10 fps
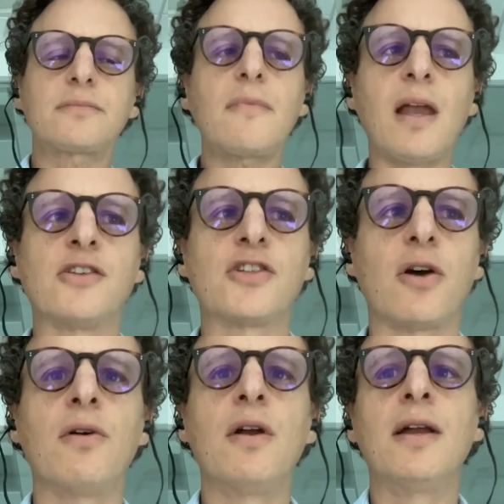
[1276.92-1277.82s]
And
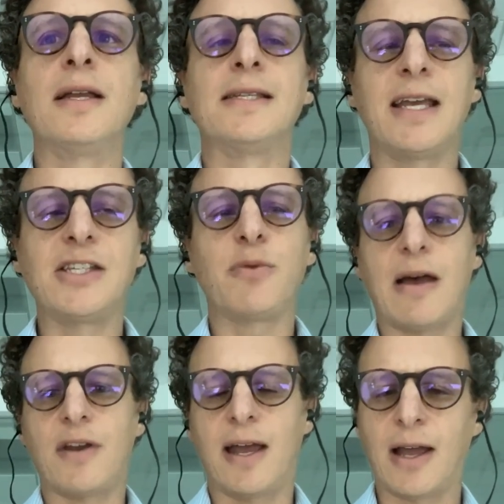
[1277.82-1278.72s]
so, since we
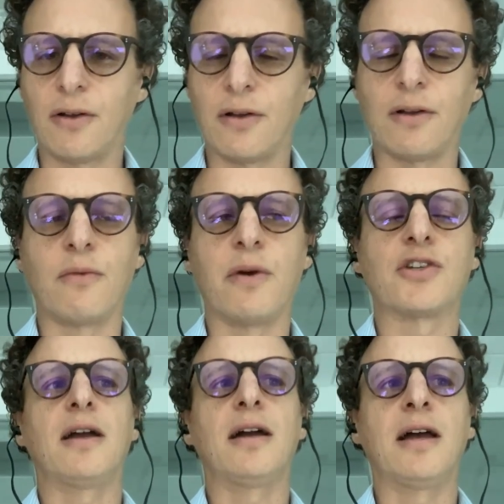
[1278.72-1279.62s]
have an angle
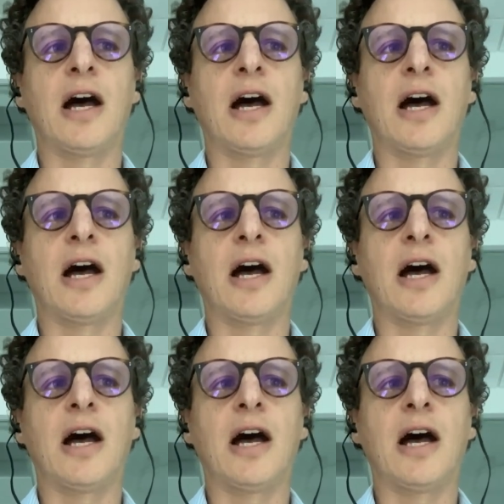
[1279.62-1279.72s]
which uh,